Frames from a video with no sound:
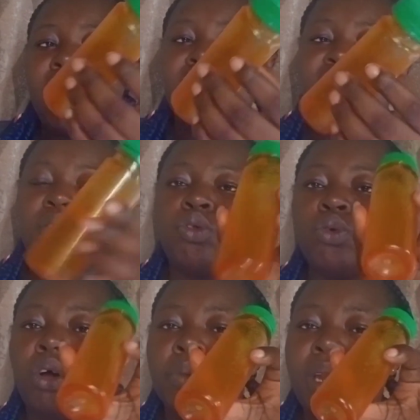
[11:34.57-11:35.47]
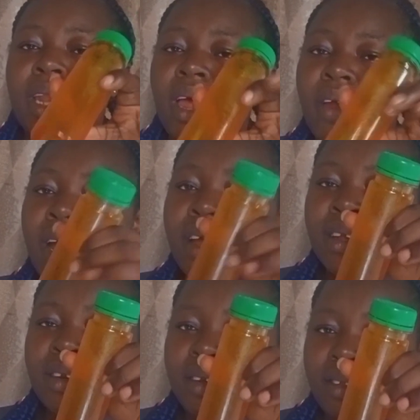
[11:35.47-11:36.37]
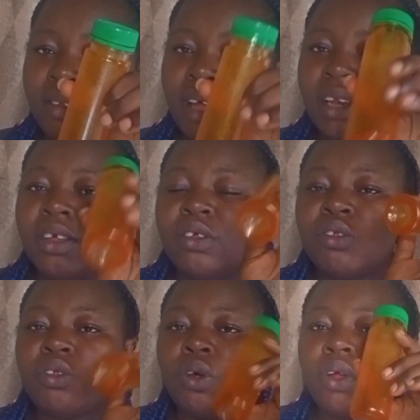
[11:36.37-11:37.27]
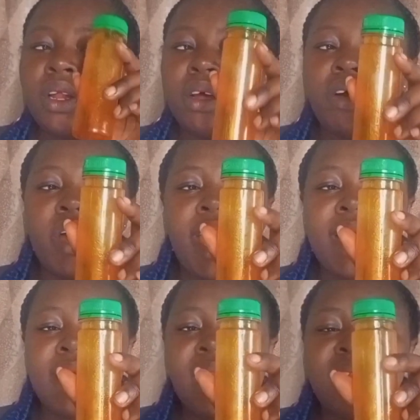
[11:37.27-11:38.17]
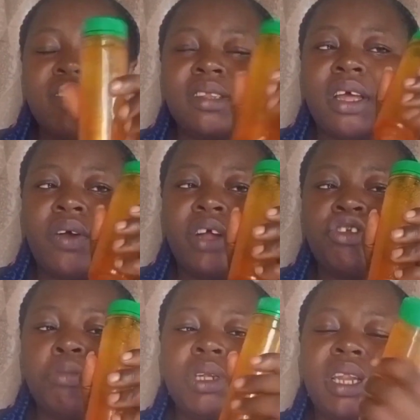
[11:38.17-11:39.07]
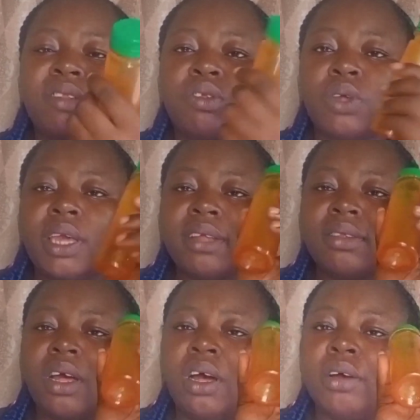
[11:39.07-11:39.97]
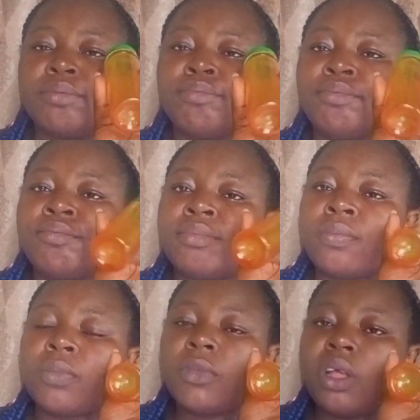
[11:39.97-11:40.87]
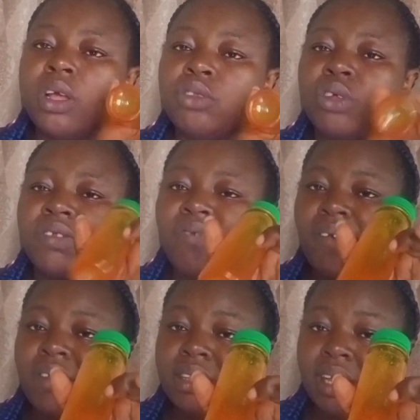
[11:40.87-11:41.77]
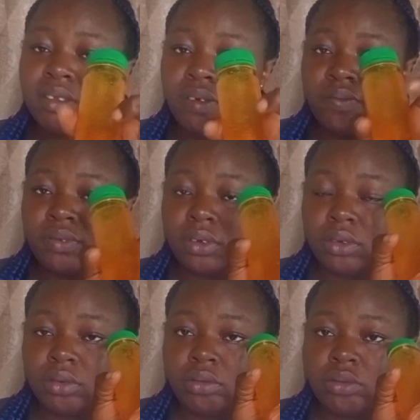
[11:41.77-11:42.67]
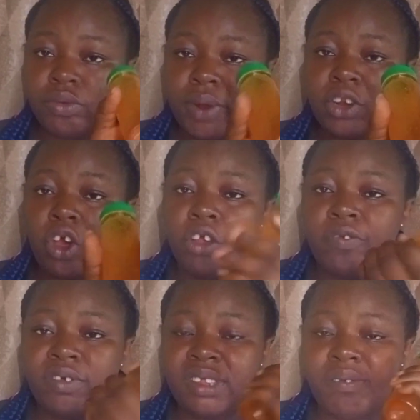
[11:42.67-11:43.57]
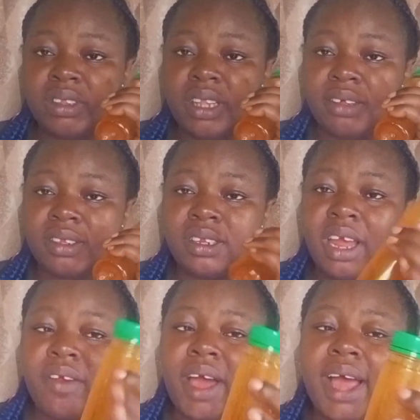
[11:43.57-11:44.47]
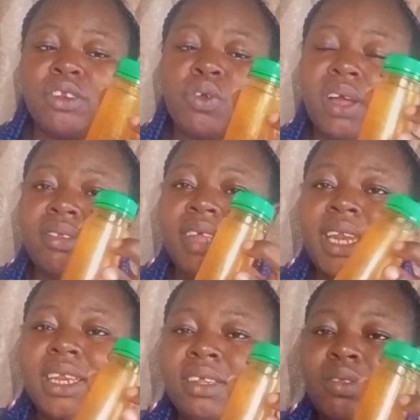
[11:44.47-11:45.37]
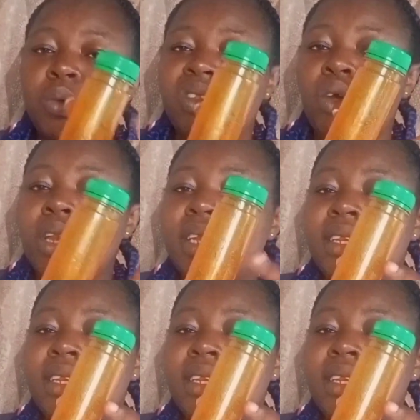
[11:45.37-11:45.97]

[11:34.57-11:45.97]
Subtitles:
at 200 naira this side. So I calculate it now, assuming that you get 25 liters of red oil for 7,000 naira, and you are selling it with only